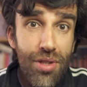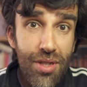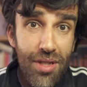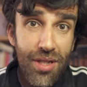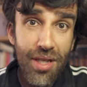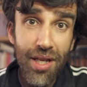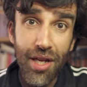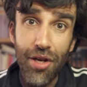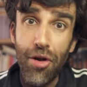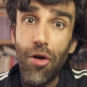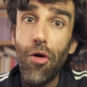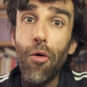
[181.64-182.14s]

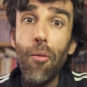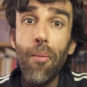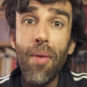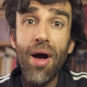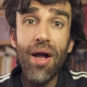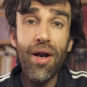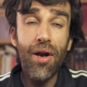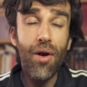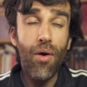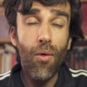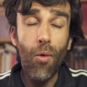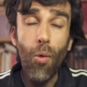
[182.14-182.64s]
see no
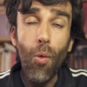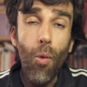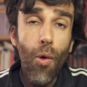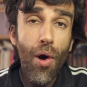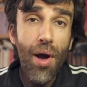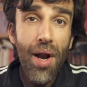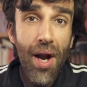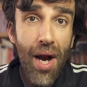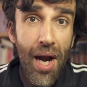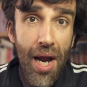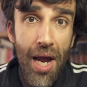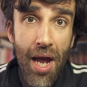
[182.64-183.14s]
matter
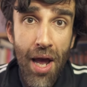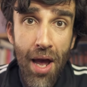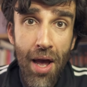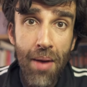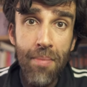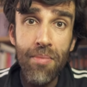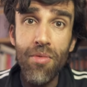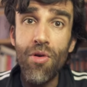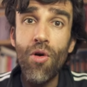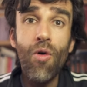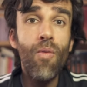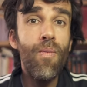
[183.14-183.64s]
where I
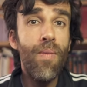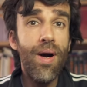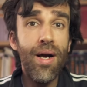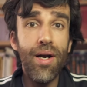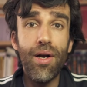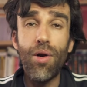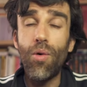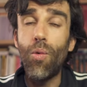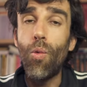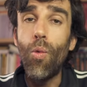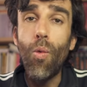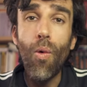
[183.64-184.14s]
am, no
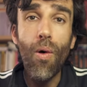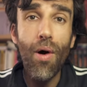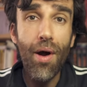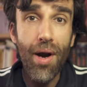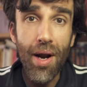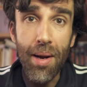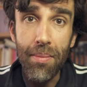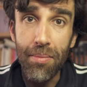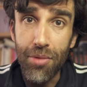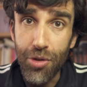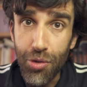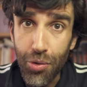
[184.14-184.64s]
matter
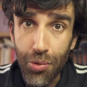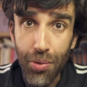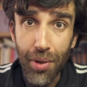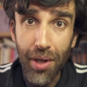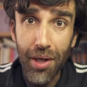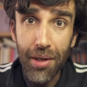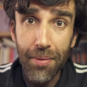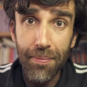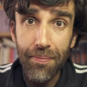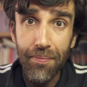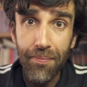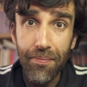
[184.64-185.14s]
what I'm
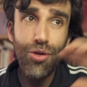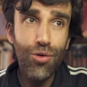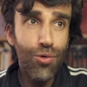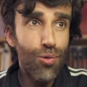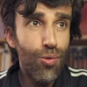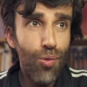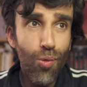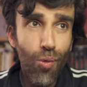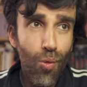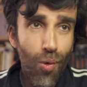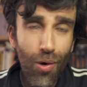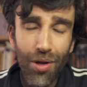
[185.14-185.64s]
doing
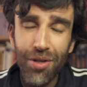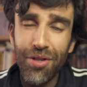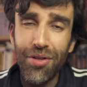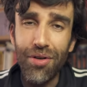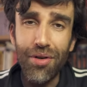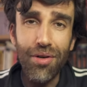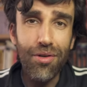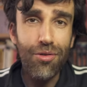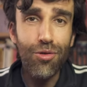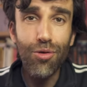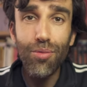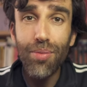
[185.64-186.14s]
to
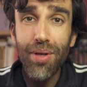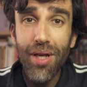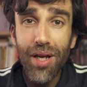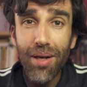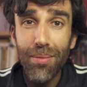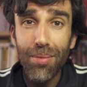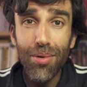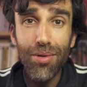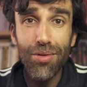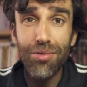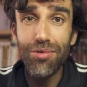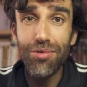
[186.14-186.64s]
wonder, to be able